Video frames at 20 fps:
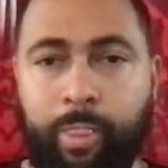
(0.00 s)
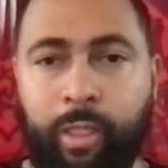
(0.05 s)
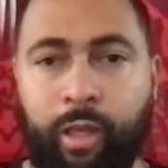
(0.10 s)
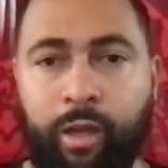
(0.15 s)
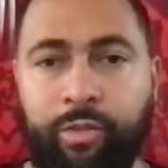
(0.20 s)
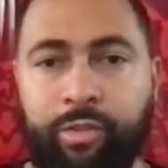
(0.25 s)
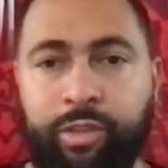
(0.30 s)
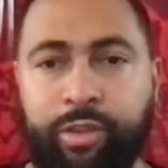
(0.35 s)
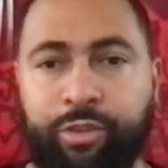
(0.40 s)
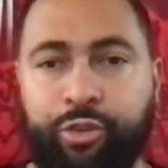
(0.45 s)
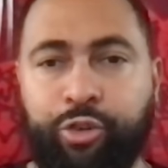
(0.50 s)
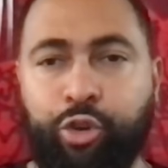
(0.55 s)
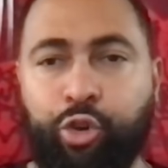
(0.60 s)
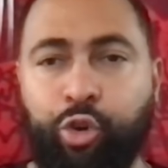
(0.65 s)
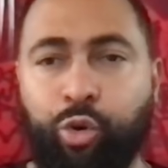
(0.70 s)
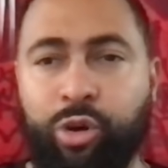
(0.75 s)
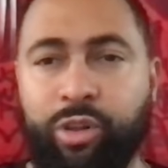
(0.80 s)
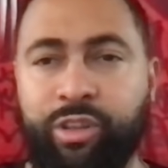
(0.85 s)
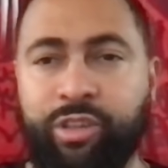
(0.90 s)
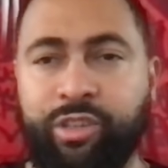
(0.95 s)
the
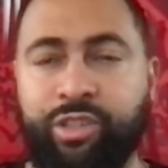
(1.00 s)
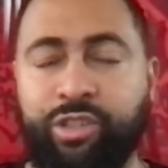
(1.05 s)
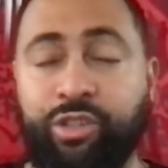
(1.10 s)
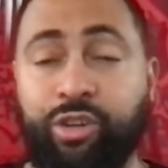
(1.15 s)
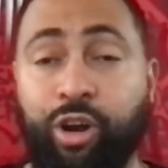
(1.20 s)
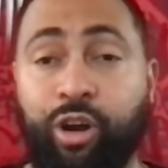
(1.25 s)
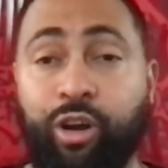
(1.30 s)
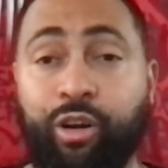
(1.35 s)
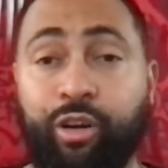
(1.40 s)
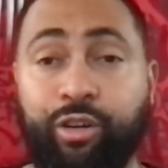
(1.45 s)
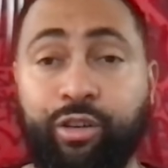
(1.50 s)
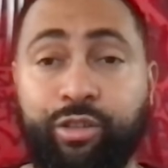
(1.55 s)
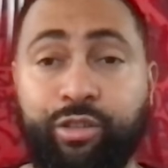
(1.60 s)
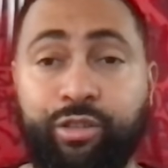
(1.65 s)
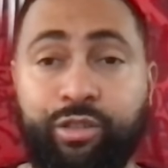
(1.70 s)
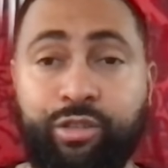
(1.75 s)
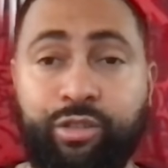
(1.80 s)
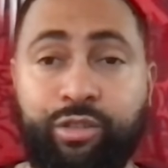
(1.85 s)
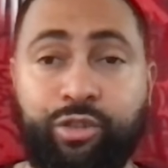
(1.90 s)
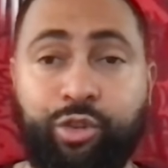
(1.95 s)
two of the
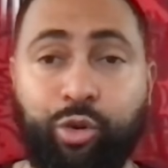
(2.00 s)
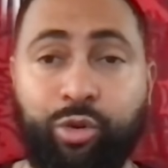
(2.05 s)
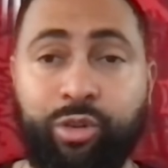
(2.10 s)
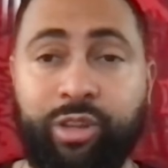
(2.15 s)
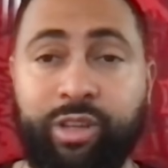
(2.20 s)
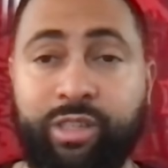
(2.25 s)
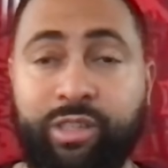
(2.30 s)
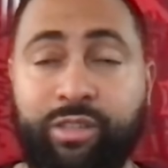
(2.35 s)
starters, two of